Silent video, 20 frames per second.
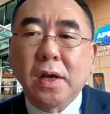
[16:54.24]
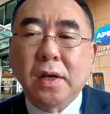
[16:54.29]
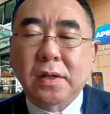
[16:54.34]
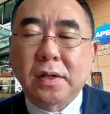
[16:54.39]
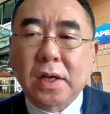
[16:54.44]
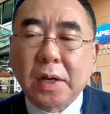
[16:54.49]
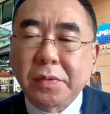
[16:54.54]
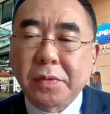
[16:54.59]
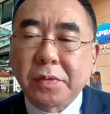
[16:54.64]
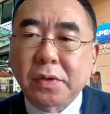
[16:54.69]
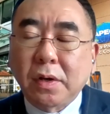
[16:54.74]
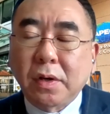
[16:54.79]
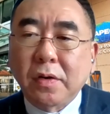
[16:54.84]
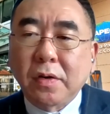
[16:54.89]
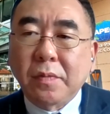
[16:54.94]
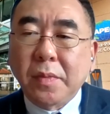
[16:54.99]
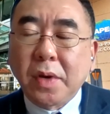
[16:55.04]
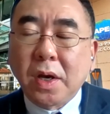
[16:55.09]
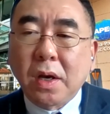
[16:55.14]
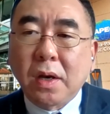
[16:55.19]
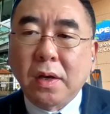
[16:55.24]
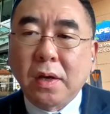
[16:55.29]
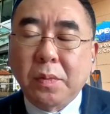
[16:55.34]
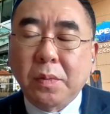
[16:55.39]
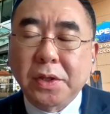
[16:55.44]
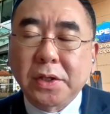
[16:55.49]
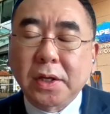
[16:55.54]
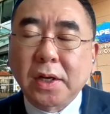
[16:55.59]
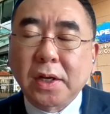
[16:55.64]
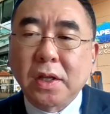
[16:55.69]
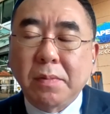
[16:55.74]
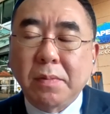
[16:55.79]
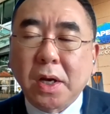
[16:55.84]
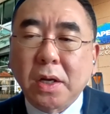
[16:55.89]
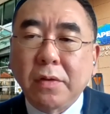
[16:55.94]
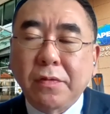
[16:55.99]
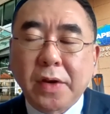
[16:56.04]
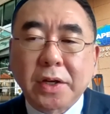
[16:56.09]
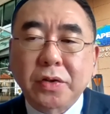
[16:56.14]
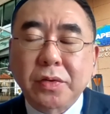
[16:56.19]
types of, particularly in the
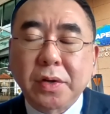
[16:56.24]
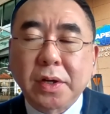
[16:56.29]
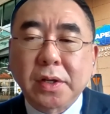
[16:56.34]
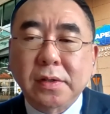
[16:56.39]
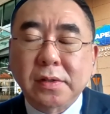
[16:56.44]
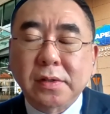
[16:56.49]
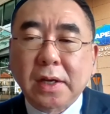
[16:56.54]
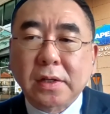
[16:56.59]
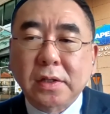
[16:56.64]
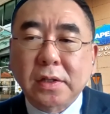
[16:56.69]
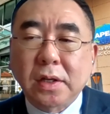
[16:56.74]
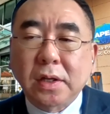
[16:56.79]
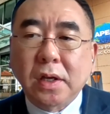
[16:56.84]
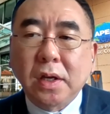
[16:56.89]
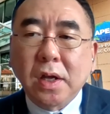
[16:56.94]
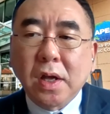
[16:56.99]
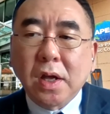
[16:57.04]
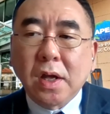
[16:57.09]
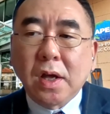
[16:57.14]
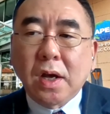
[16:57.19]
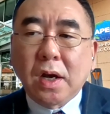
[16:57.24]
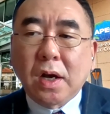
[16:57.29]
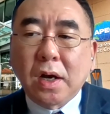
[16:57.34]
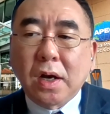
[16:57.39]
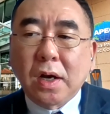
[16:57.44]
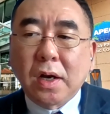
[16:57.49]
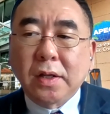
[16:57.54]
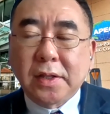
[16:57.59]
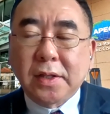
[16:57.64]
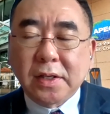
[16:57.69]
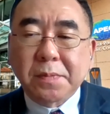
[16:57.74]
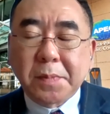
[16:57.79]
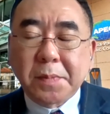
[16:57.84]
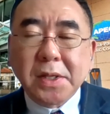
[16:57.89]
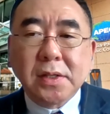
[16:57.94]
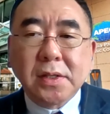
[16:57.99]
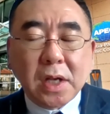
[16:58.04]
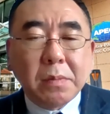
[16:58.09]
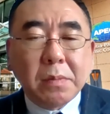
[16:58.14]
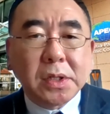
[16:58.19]
manufacturing sector. There's
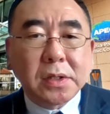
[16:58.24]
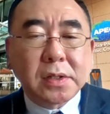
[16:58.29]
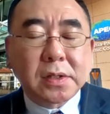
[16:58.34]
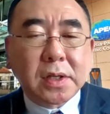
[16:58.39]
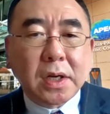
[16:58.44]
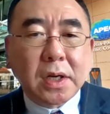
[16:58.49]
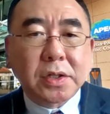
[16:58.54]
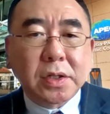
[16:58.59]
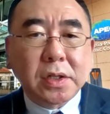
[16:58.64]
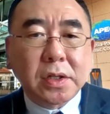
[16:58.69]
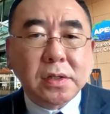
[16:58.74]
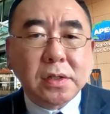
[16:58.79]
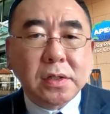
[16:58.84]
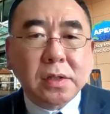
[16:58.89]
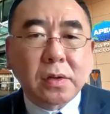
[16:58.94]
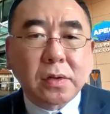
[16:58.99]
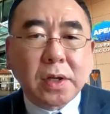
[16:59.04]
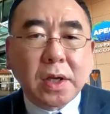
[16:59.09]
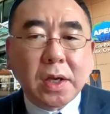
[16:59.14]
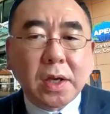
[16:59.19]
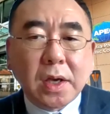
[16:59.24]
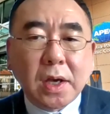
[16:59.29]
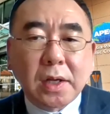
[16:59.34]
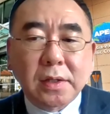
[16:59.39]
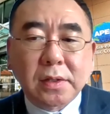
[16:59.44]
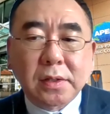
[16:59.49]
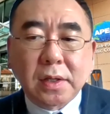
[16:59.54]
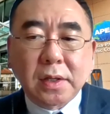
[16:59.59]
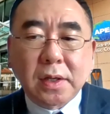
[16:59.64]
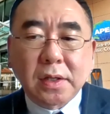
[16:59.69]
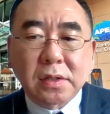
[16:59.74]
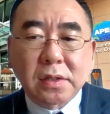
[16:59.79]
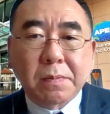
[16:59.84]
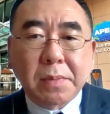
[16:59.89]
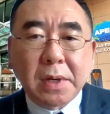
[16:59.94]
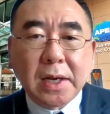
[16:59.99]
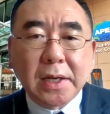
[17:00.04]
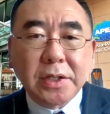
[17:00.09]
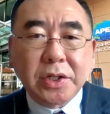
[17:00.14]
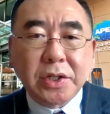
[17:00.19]
been some discussions looking at
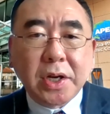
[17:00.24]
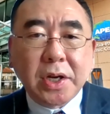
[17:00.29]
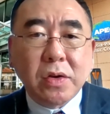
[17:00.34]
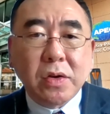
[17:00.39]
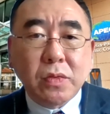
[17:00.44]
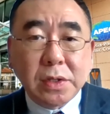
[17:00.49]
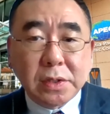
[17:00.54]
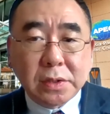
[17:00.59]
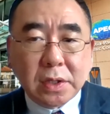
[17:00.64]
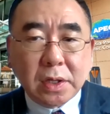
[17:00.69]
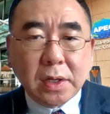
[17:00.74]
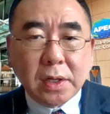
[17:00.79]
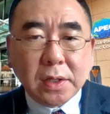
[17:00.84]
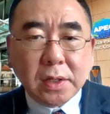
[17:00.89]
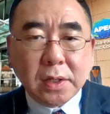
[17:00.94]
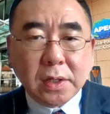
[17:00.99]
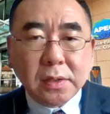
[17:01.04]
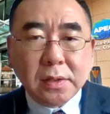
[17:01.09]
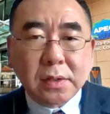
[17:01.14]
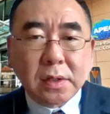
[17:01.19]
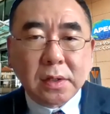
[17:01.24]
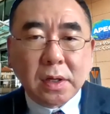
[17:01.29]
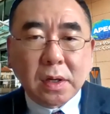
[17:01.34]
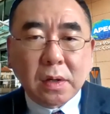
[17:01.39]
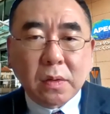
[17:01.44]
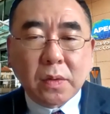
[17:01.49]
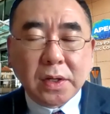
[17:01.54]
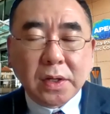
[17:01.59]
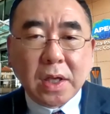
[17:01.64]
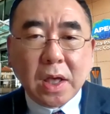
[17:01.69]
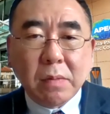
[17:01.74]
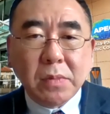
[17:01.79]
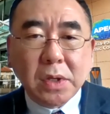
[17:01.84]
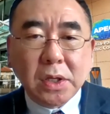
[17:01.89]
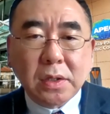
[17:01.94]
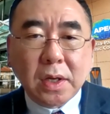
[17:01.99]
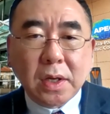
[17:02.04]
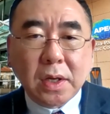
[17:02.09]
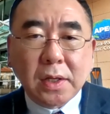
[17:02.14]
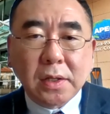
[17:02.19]
supply chain resilience, what can
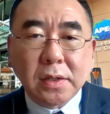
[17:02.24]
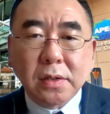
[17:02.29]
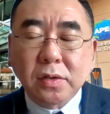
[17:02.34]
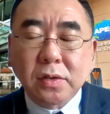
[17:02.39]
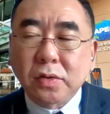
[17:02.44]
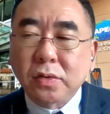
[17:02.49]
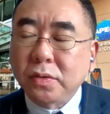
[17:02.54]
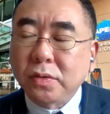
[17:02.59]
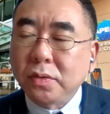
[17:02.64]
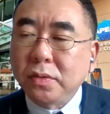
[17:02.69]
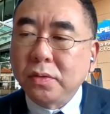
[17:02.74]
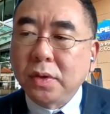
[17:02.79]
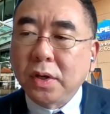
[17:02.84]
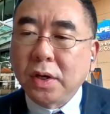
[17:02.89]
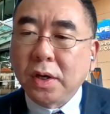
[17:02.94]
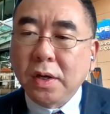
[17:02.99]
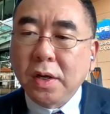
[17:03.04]
be done to,